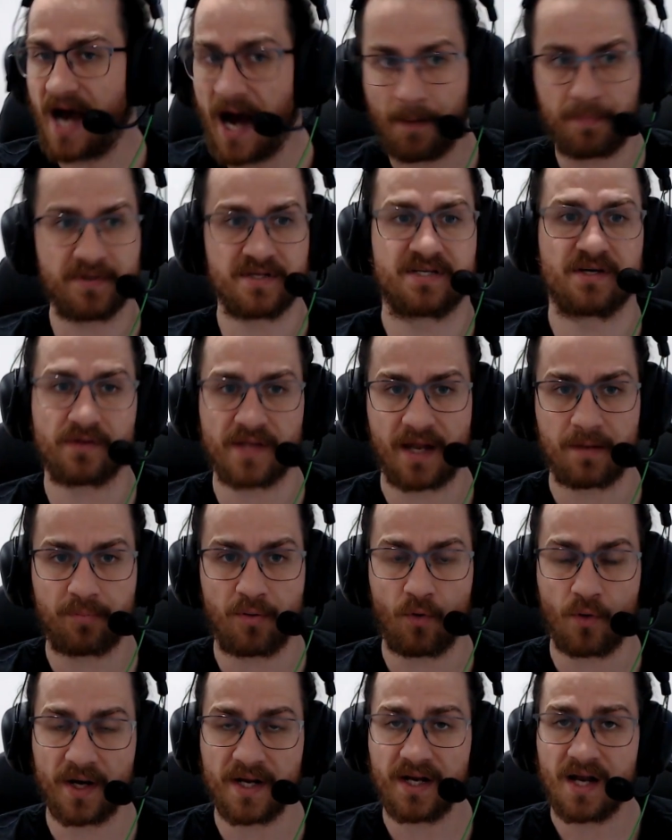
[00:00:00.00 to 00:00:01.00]
up until that
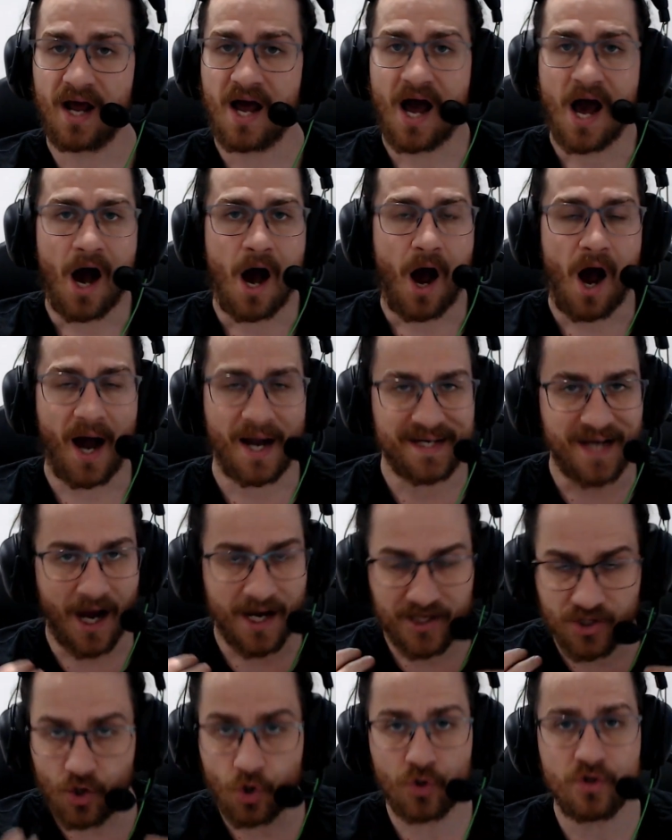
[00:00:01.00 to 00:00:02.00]
point, I
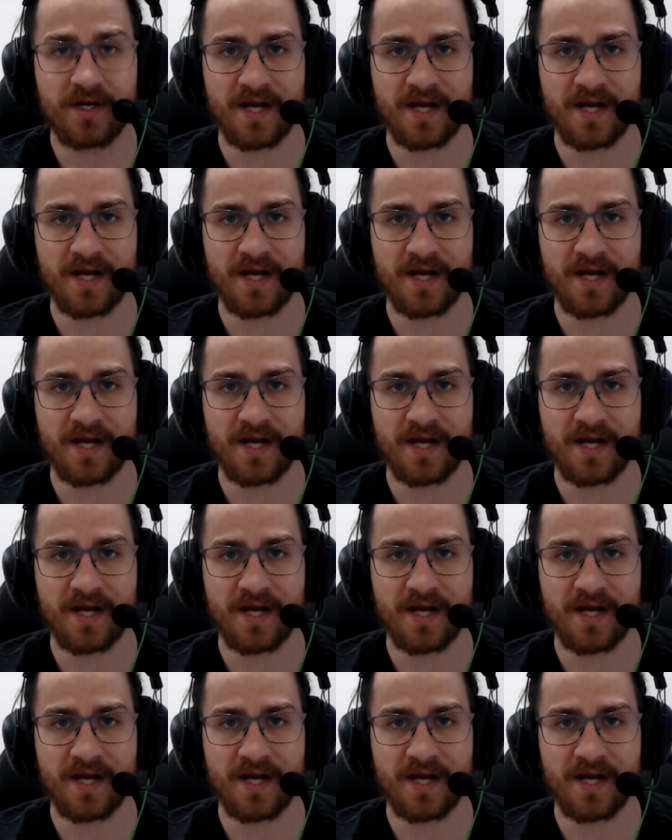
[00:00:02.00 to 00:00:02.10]
couldn't